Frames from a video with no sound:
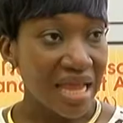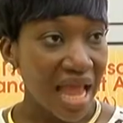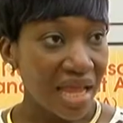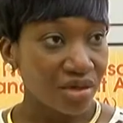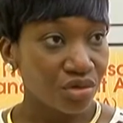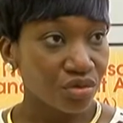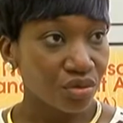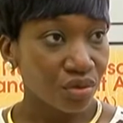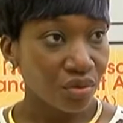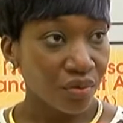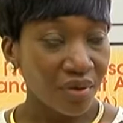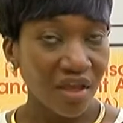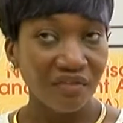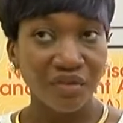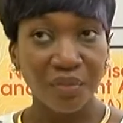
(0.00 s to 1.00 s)
Andrew,
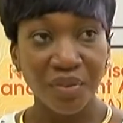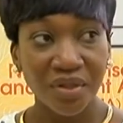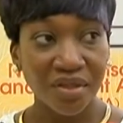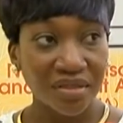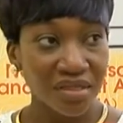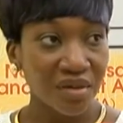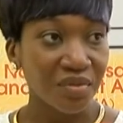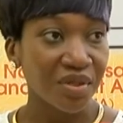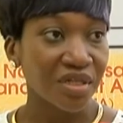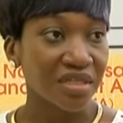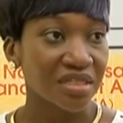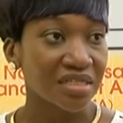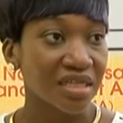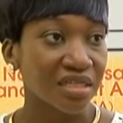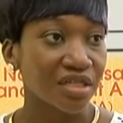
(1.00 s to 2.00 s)
we have the Pearls
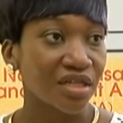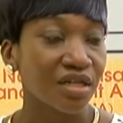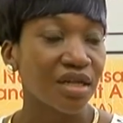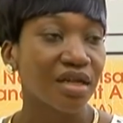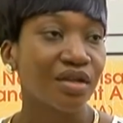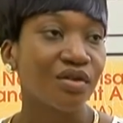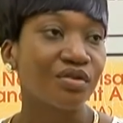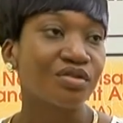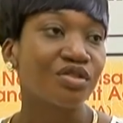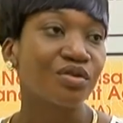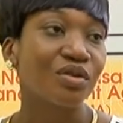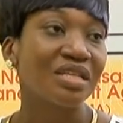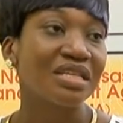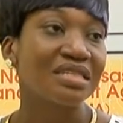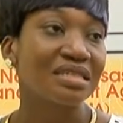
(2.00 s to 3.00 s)
Community Center and
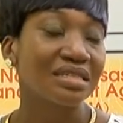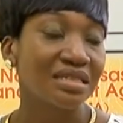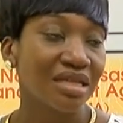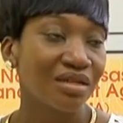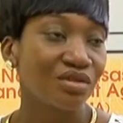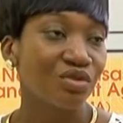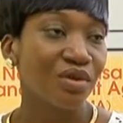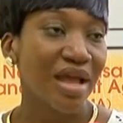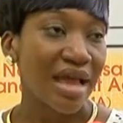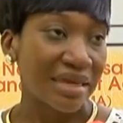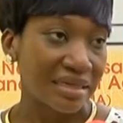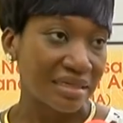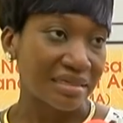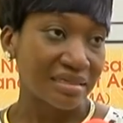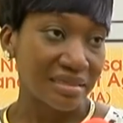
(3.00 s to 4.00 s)
also the St. Andrew
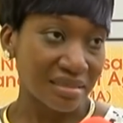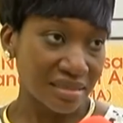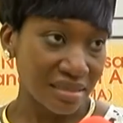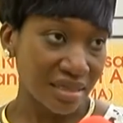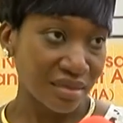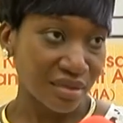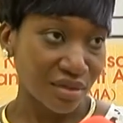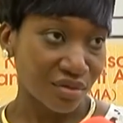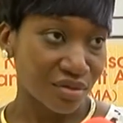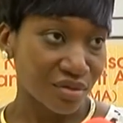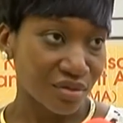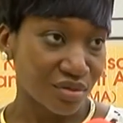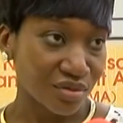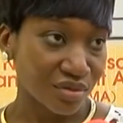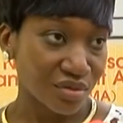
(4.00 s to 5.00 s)
Anglican Secondary
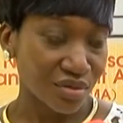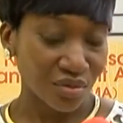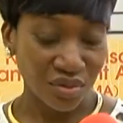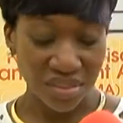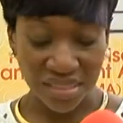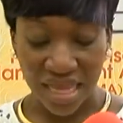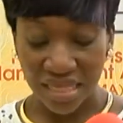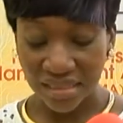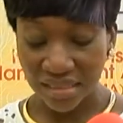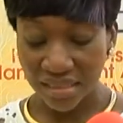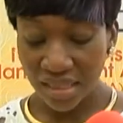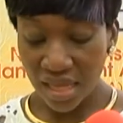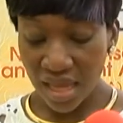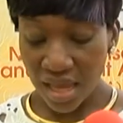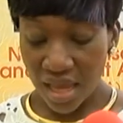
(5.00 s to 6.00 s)
School, so
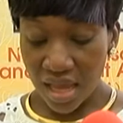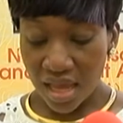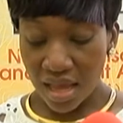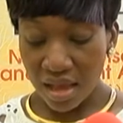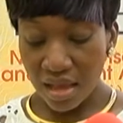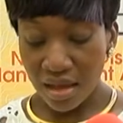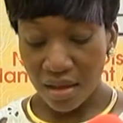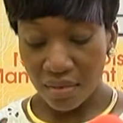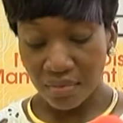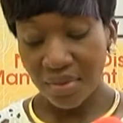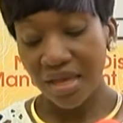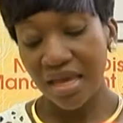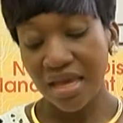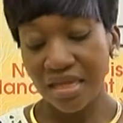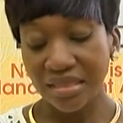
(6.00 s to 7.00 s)
SAS.
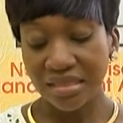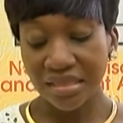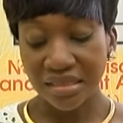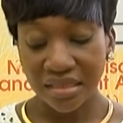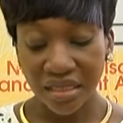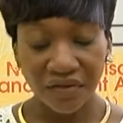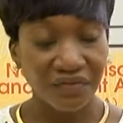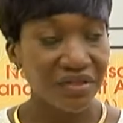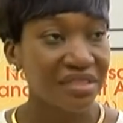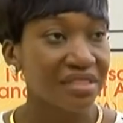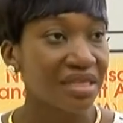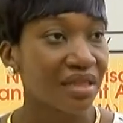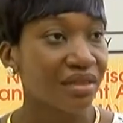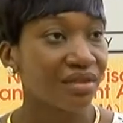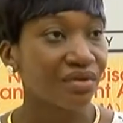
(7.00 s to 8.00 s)
In St. David's,
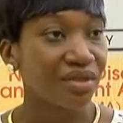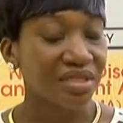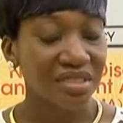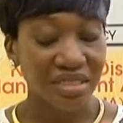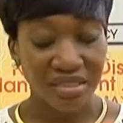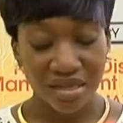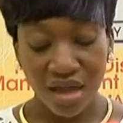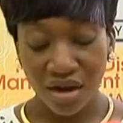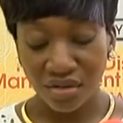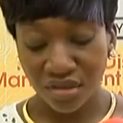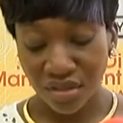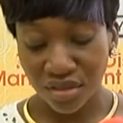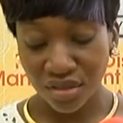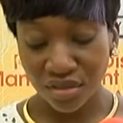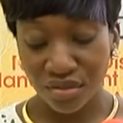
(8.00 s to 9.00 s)
St. Theresa's
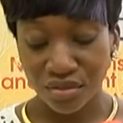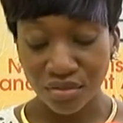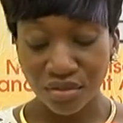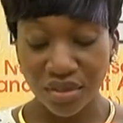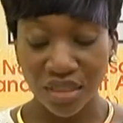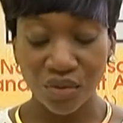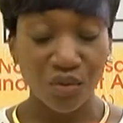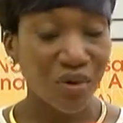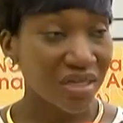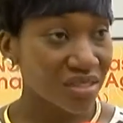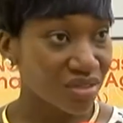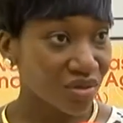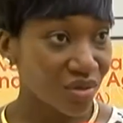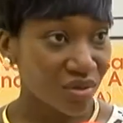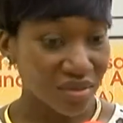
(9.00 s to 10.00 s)
RC School and
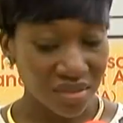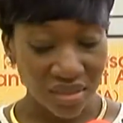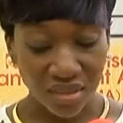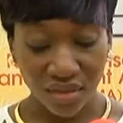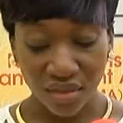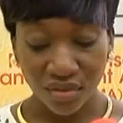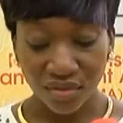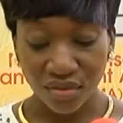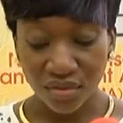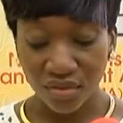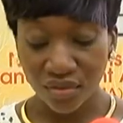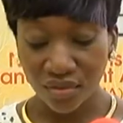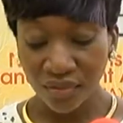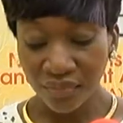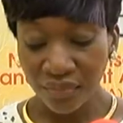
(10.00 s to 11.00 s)
Westall Secondary
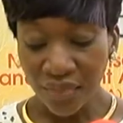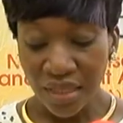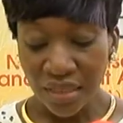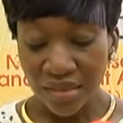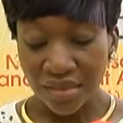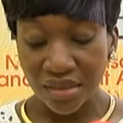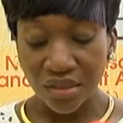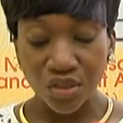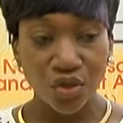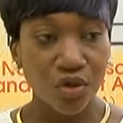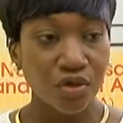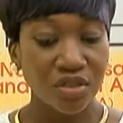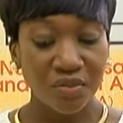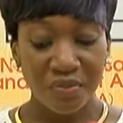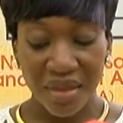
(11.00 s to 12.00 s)
School. St.
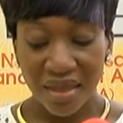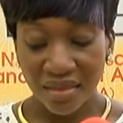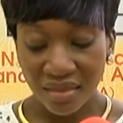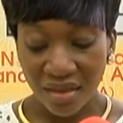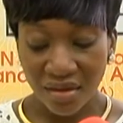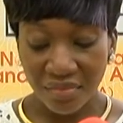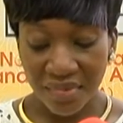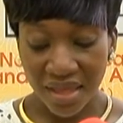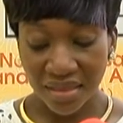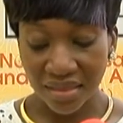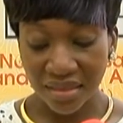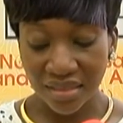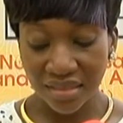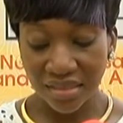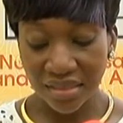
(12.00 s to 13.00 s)
George Bethel
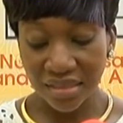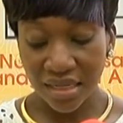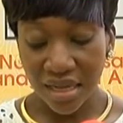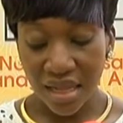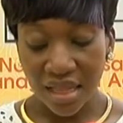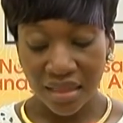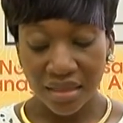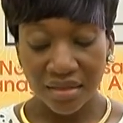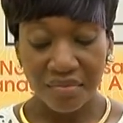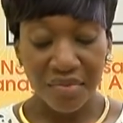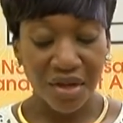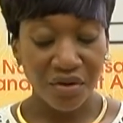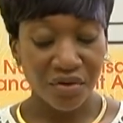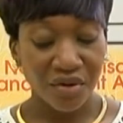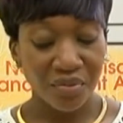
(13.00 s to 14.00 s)
Methodist, the
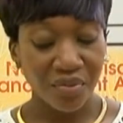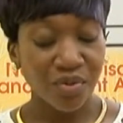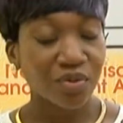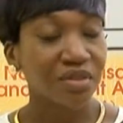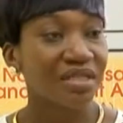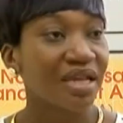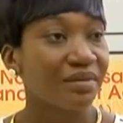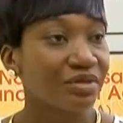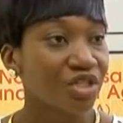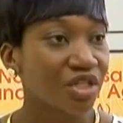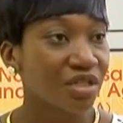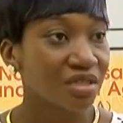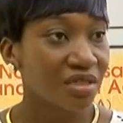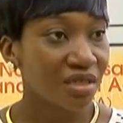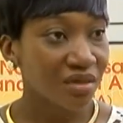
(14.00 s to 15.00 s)
Marian Prototype
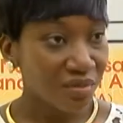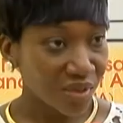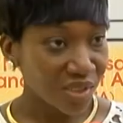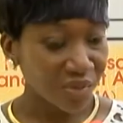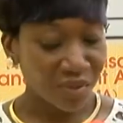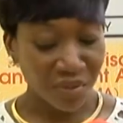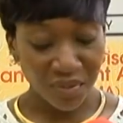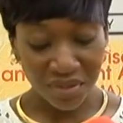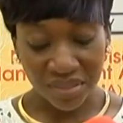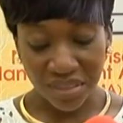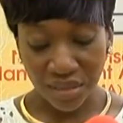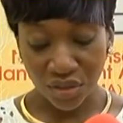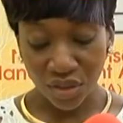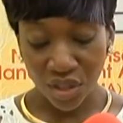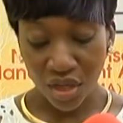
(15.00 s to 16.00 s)
Shelter, the Multipurpose
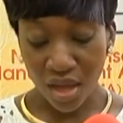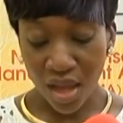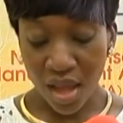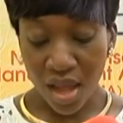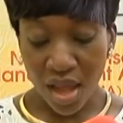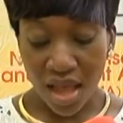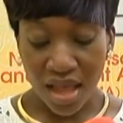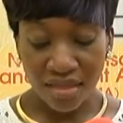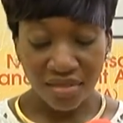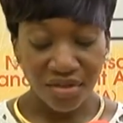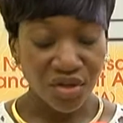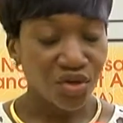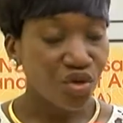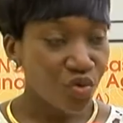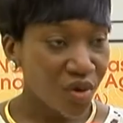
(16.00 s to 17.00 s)
Center, and
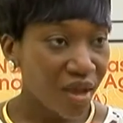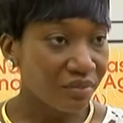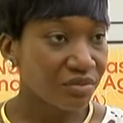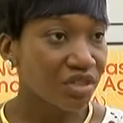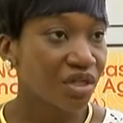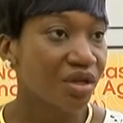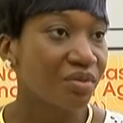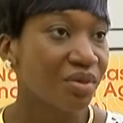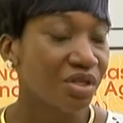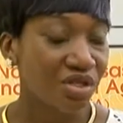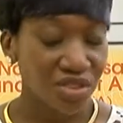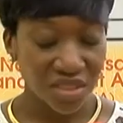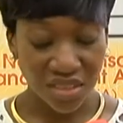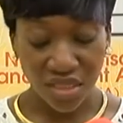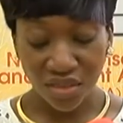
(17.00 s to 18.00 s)
the New Hampshire
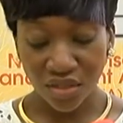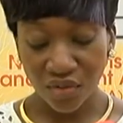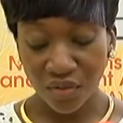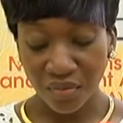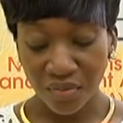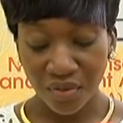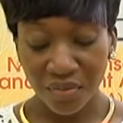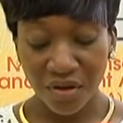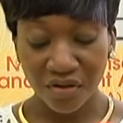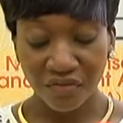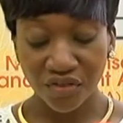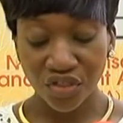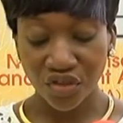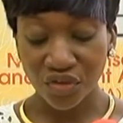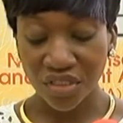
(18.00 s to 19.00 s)
Community Center will be the
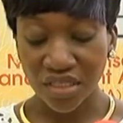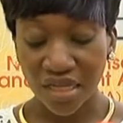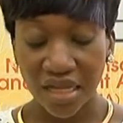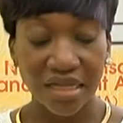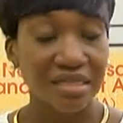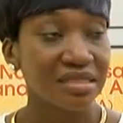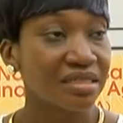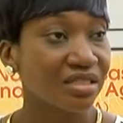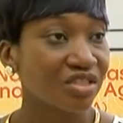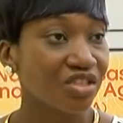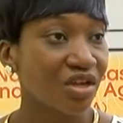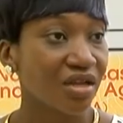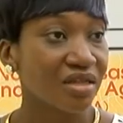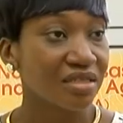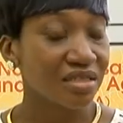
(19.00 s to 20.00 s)
beneficiaries there. In St.
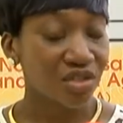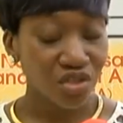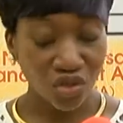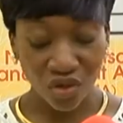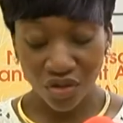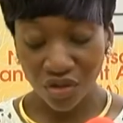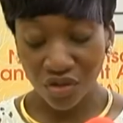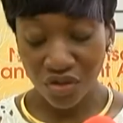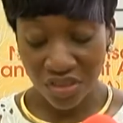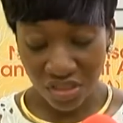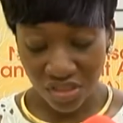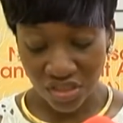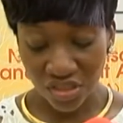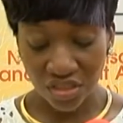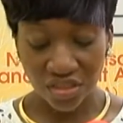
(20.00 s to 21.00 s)
John, the St. John
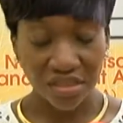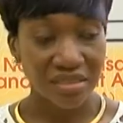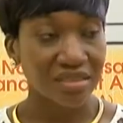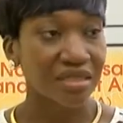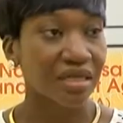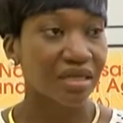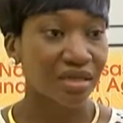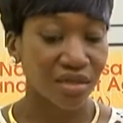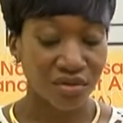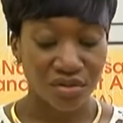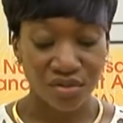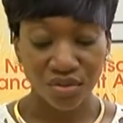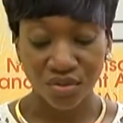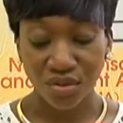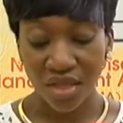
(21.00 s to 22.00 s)
Christian Secondary
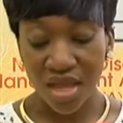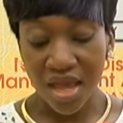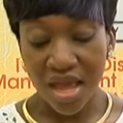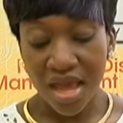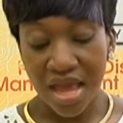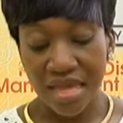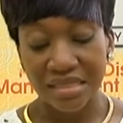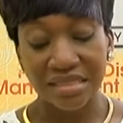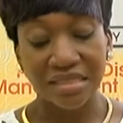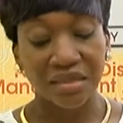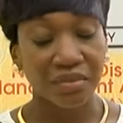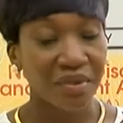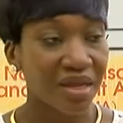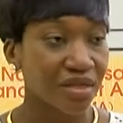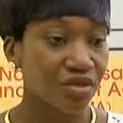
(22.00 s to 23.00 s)
School, and
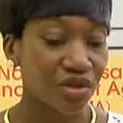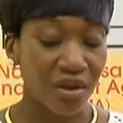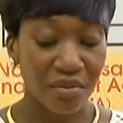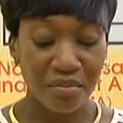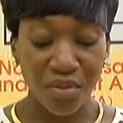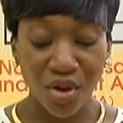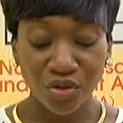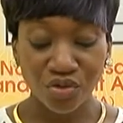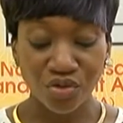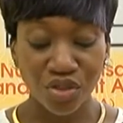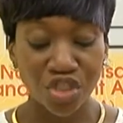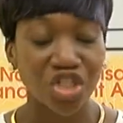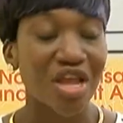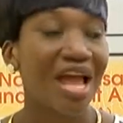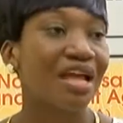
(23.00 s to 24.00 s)
St. Patrick,
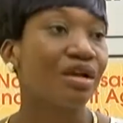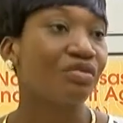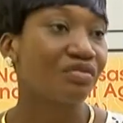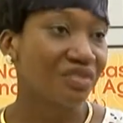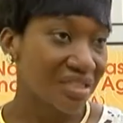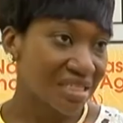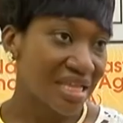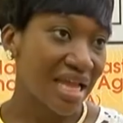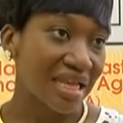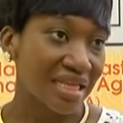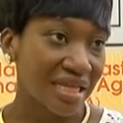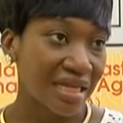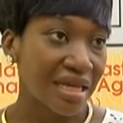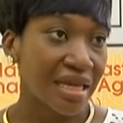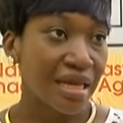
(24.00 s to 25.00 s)
Monkridge, and
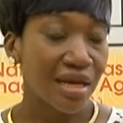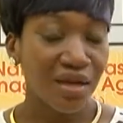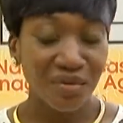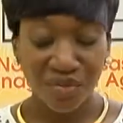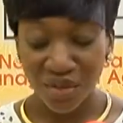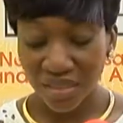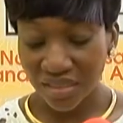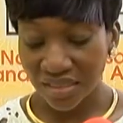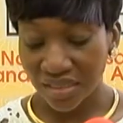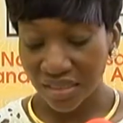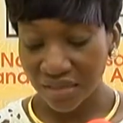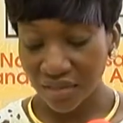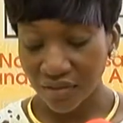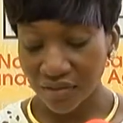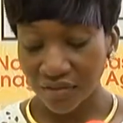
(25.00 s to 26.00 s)
Riverside Community
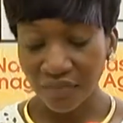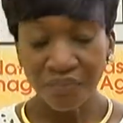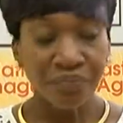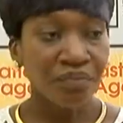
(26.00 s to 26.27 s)
Centers.